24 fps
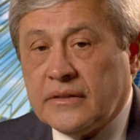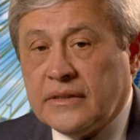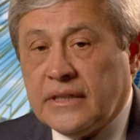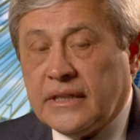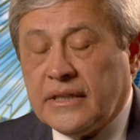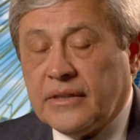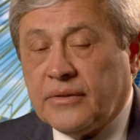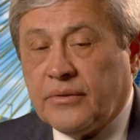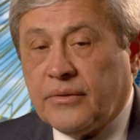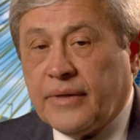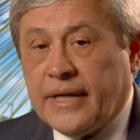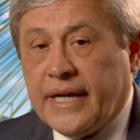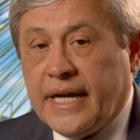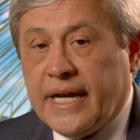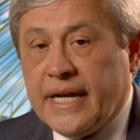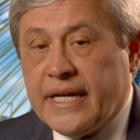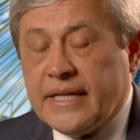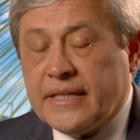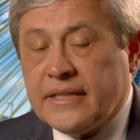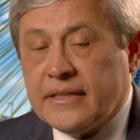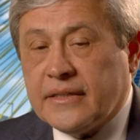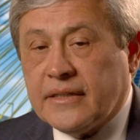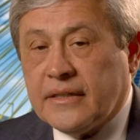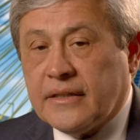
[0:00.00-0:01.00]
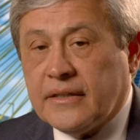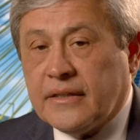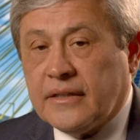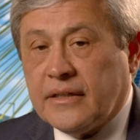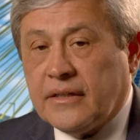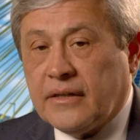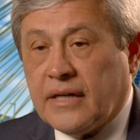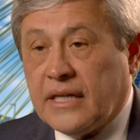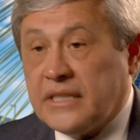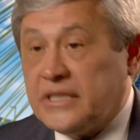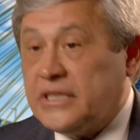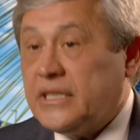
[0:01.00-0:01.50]
generate
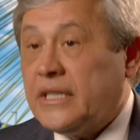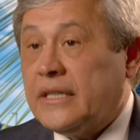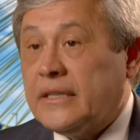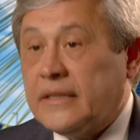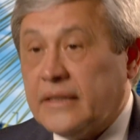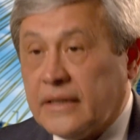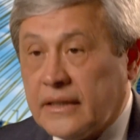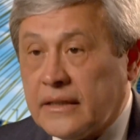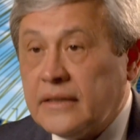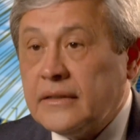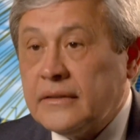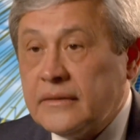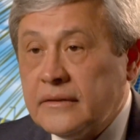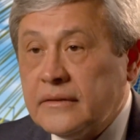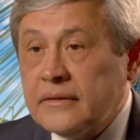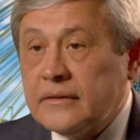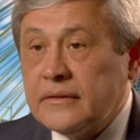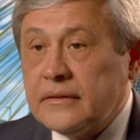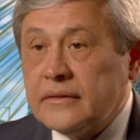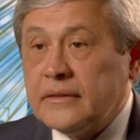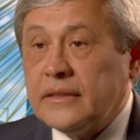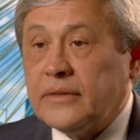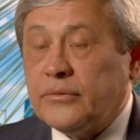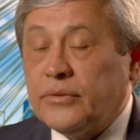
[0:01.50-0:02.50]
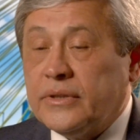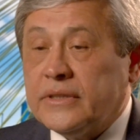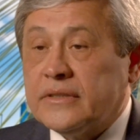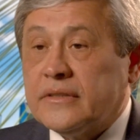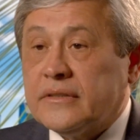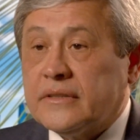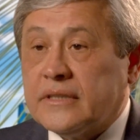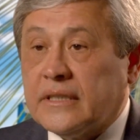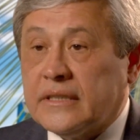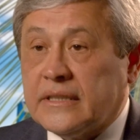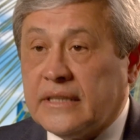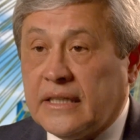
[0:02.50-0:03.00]
their agenda, their
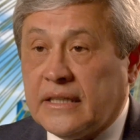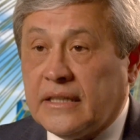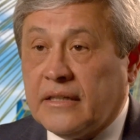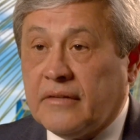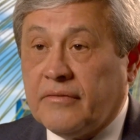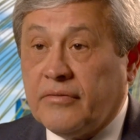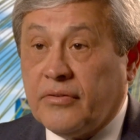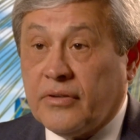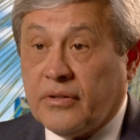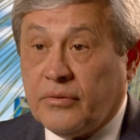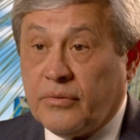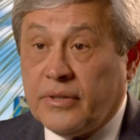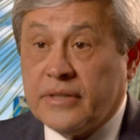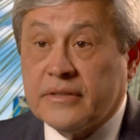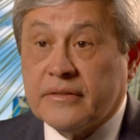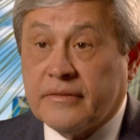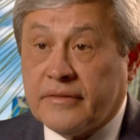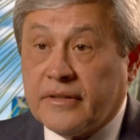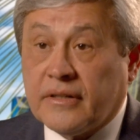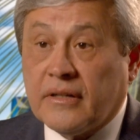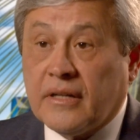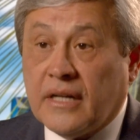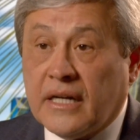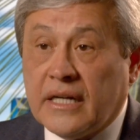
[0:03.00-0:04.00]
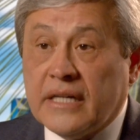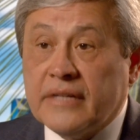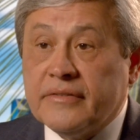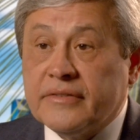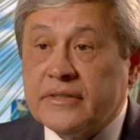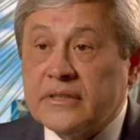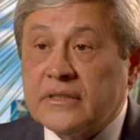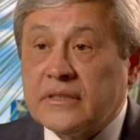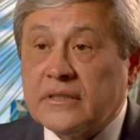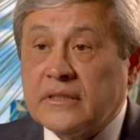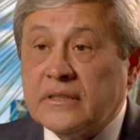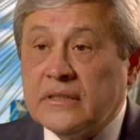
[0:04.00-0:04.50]
research agenda for the rest of their
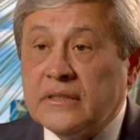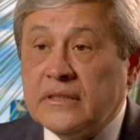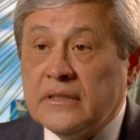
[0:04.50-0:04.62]
lives.